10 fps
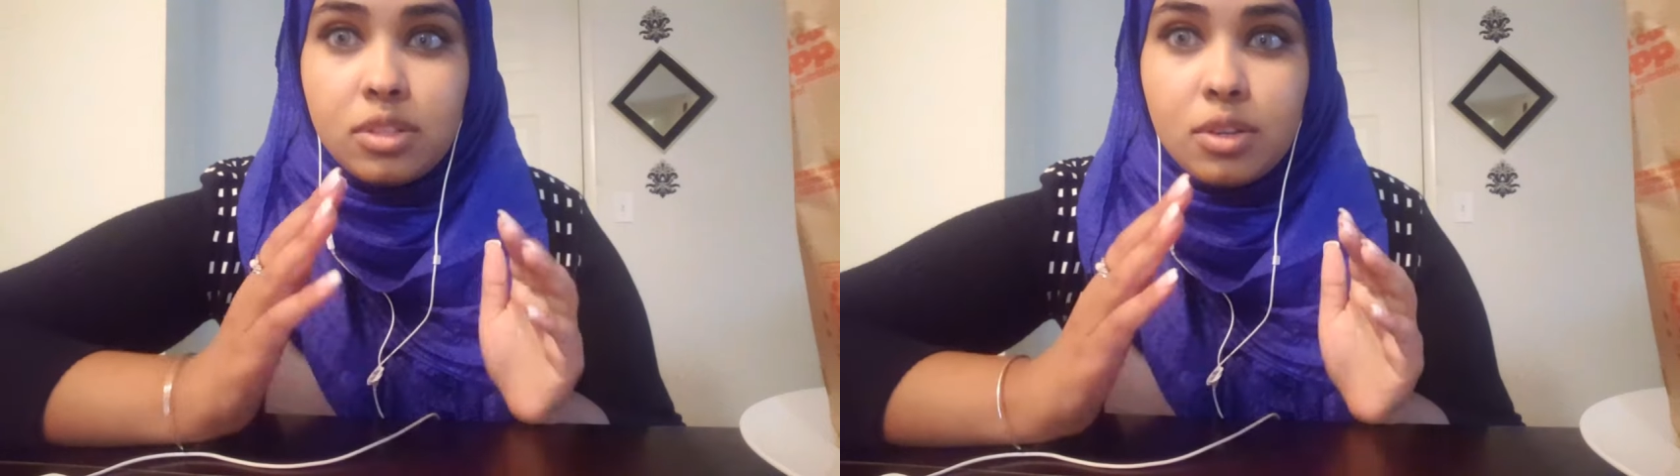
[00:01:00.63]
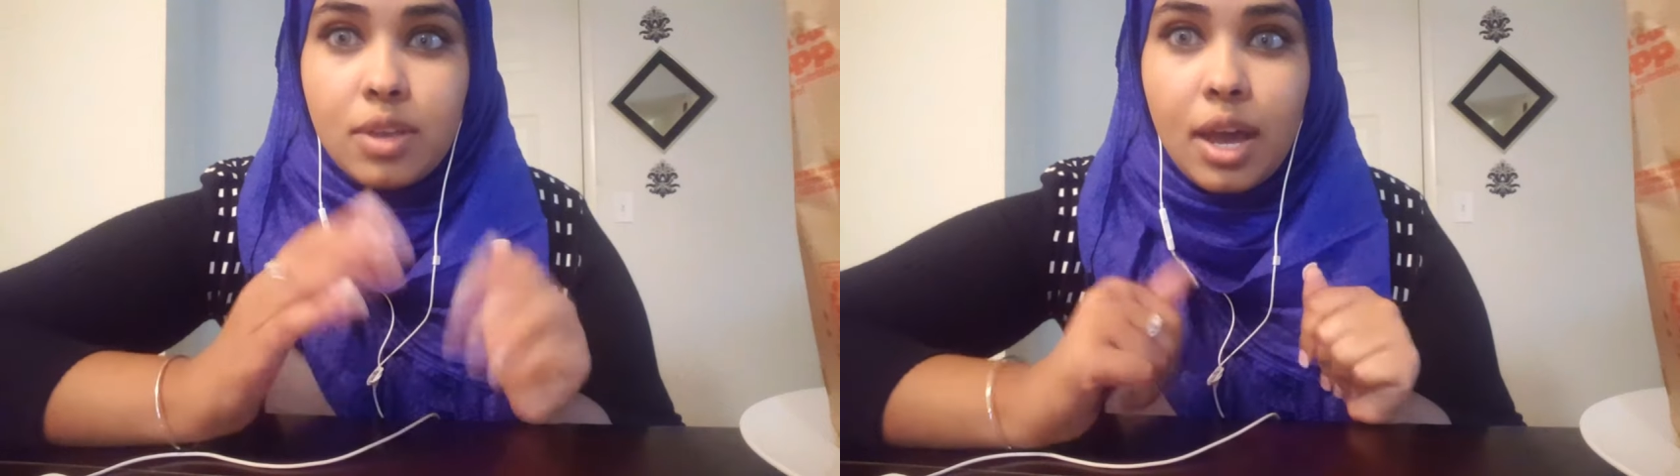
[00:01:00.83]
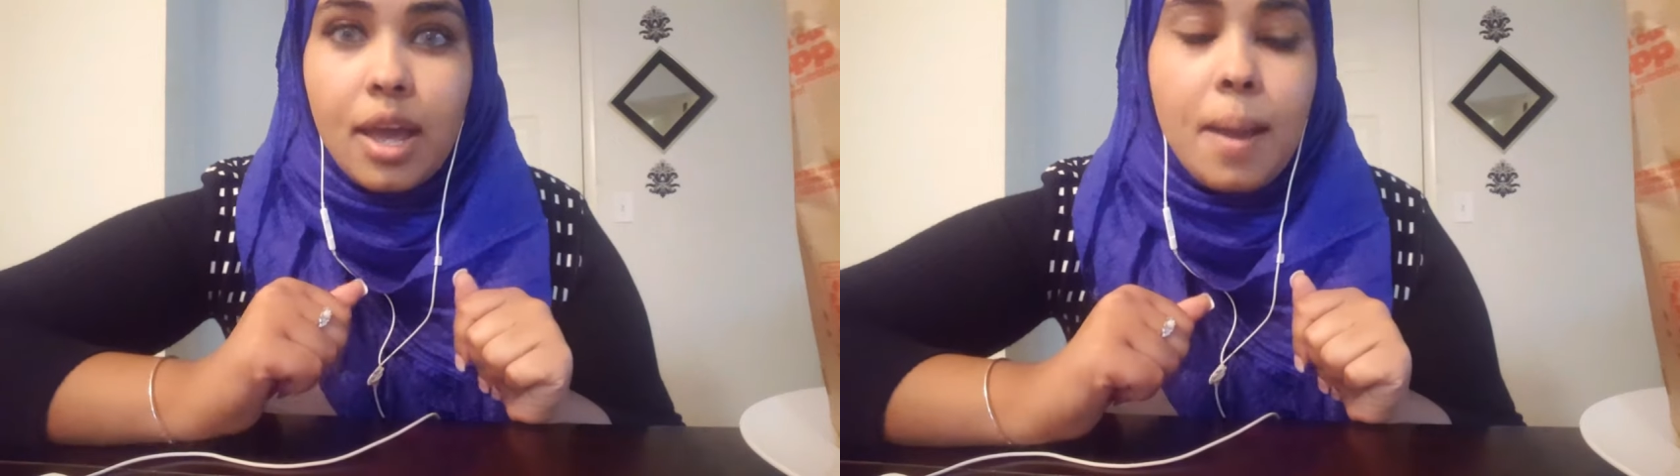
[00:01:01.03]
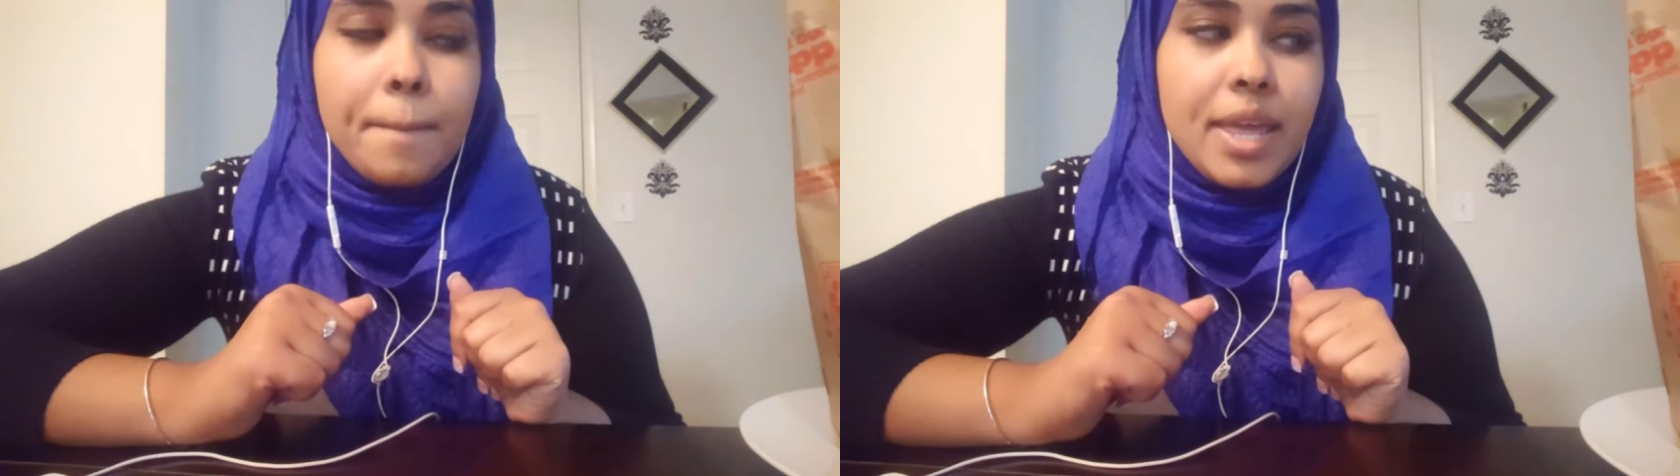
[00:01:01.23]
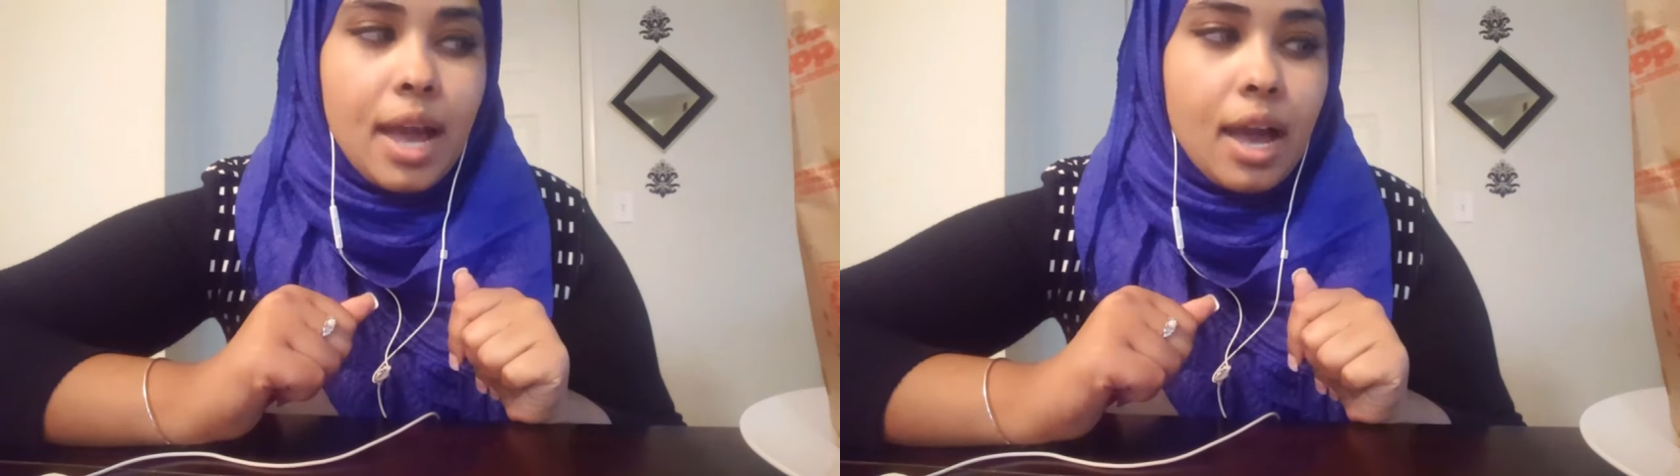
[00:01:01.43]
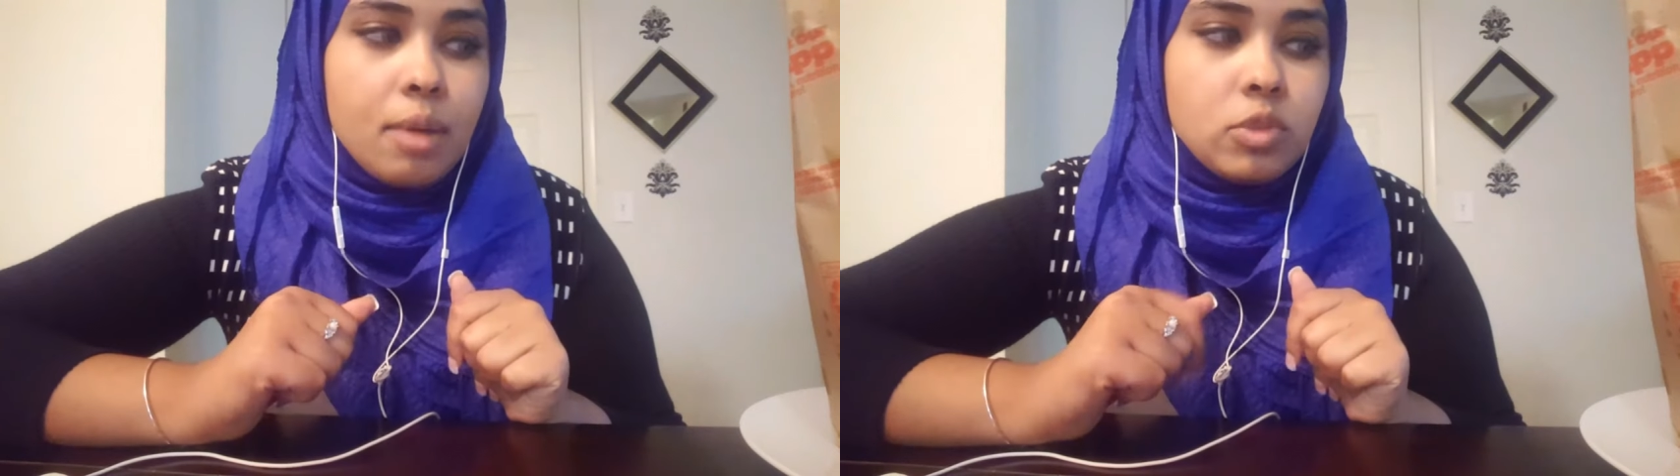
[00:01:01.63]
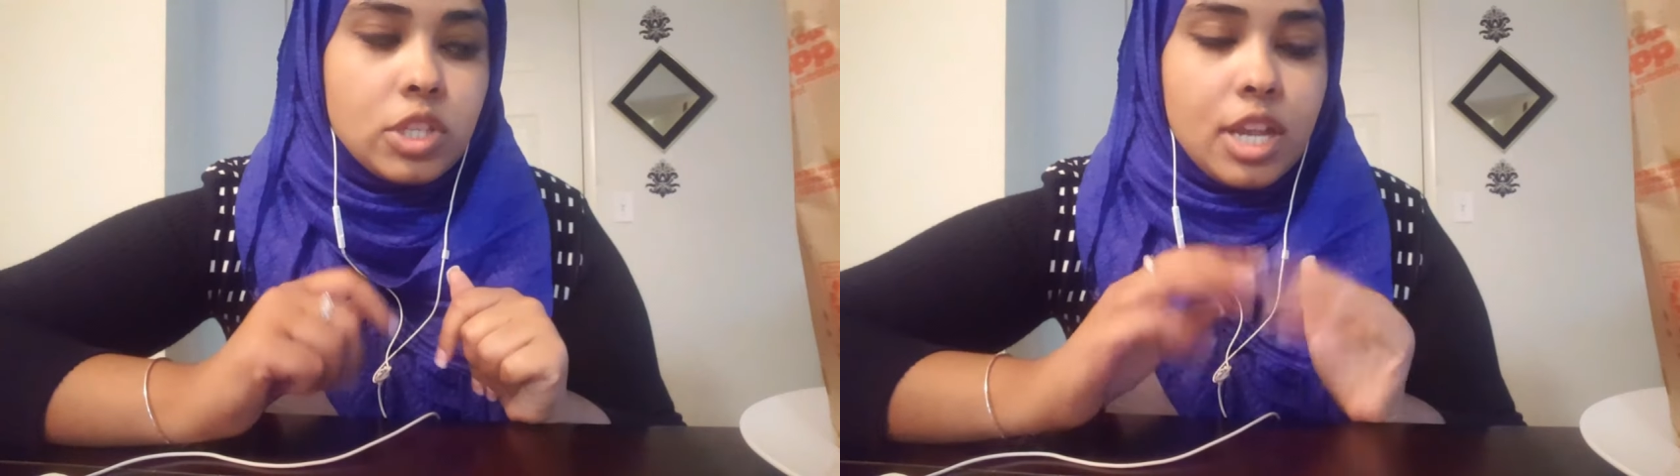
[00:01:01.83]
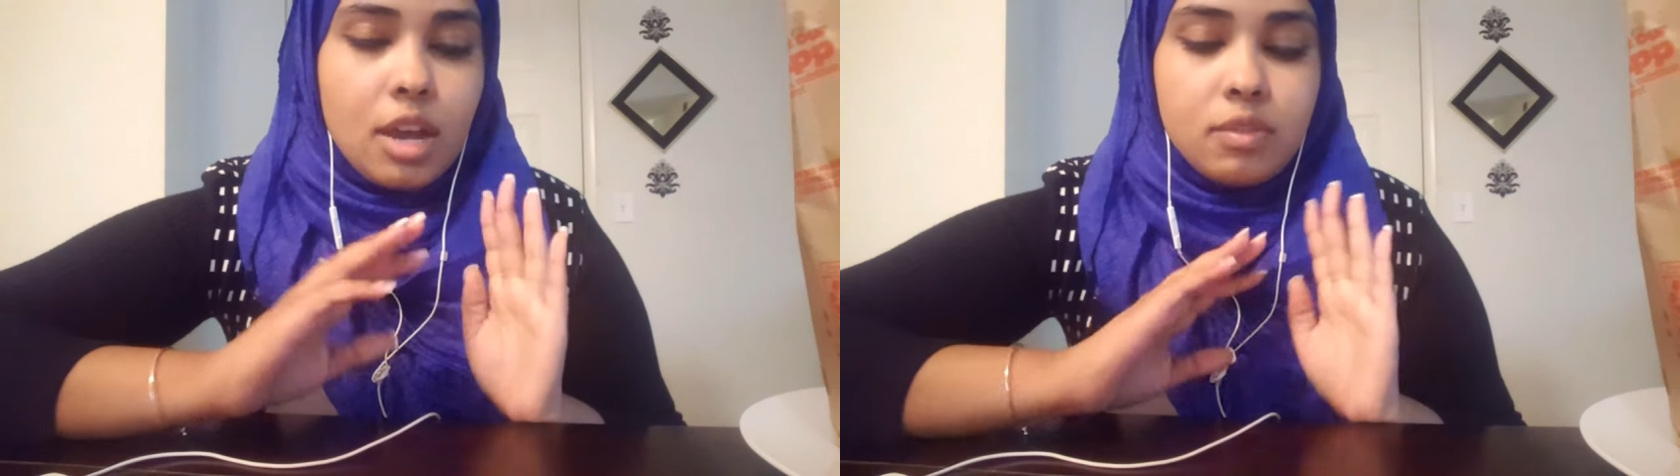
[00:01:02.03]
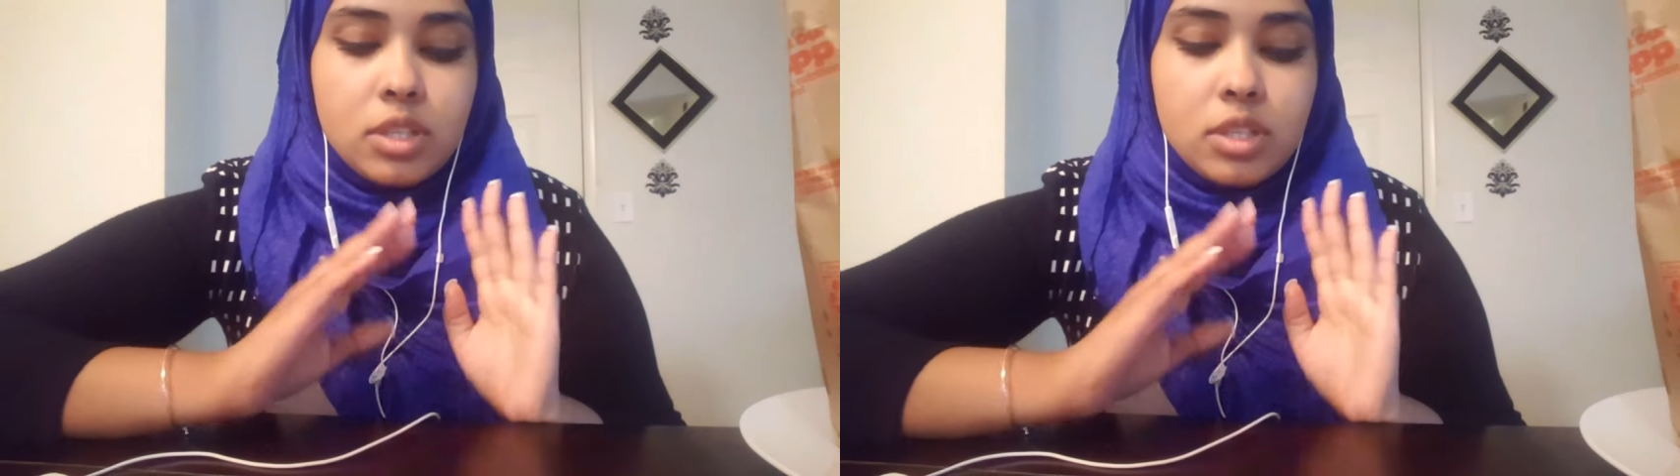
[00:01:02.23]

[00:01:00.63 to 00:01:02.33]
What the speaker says: so yeah. But yeah, I'm just gonna have